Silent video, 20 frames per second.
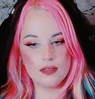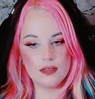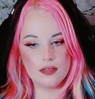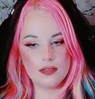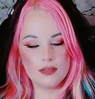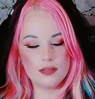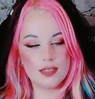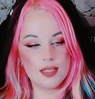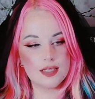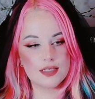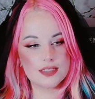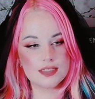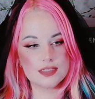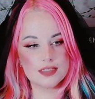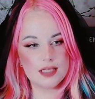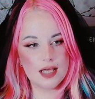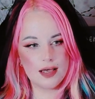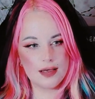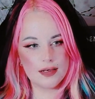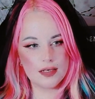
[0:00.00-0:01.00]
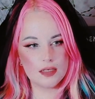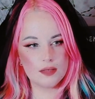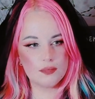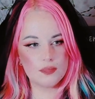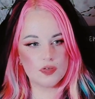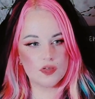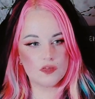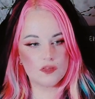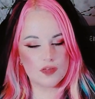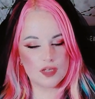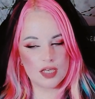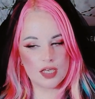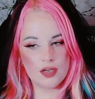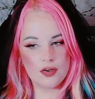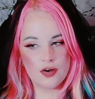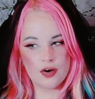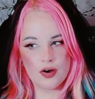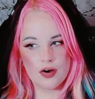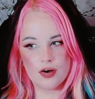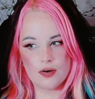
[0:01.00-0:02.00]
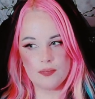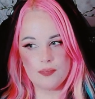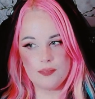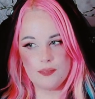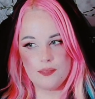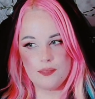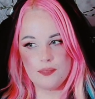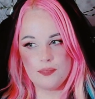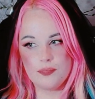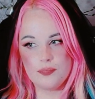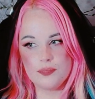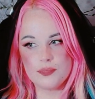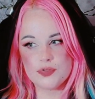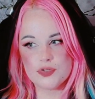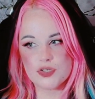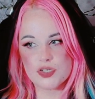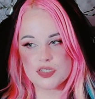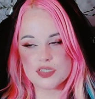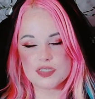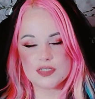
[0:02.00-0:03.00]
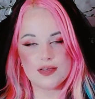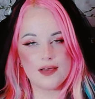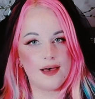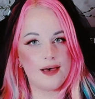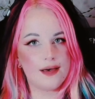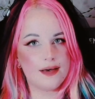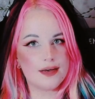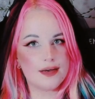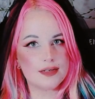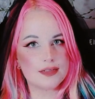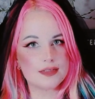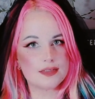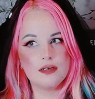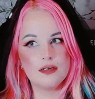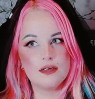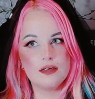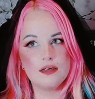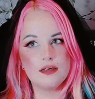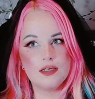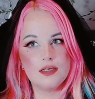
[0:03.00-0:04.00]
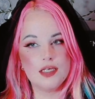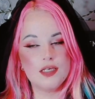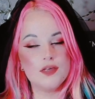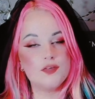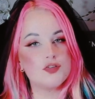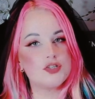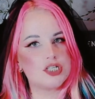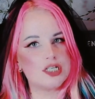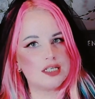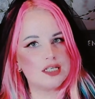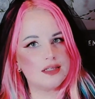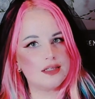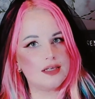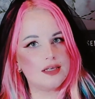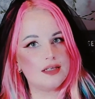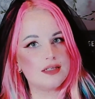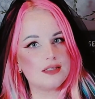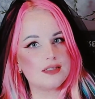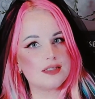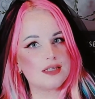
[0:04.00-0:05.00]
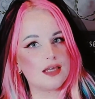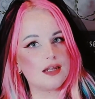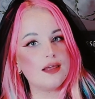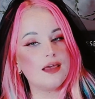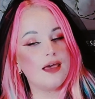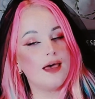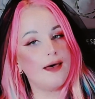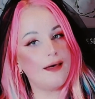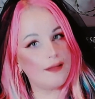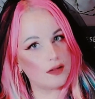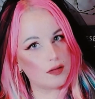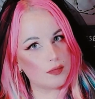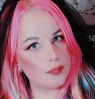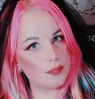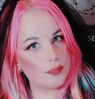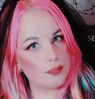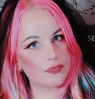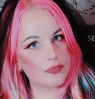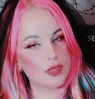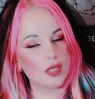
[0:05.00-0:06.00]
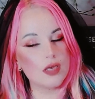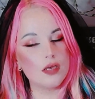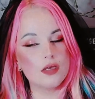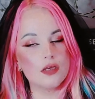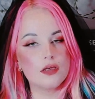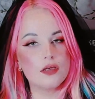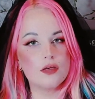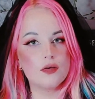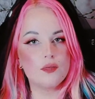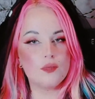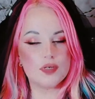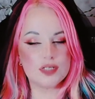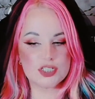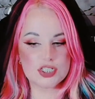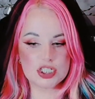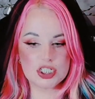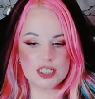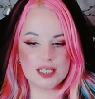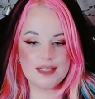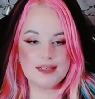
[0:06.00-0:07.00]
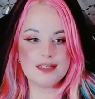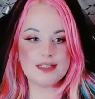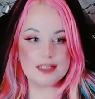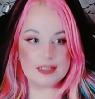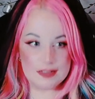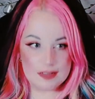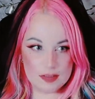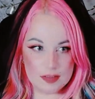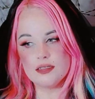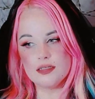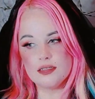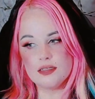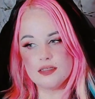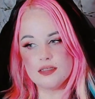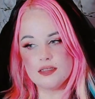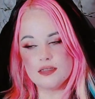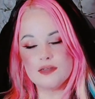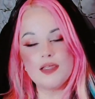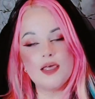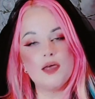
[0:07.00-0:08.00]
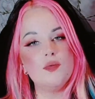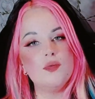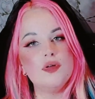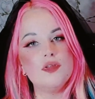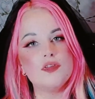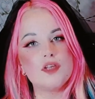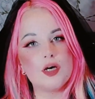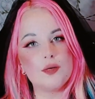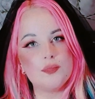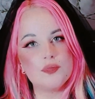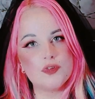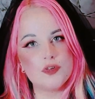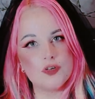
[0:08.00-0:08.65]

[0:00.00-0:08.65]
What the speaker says: next time you see her, just ask if she needs any help, which they did. They went up to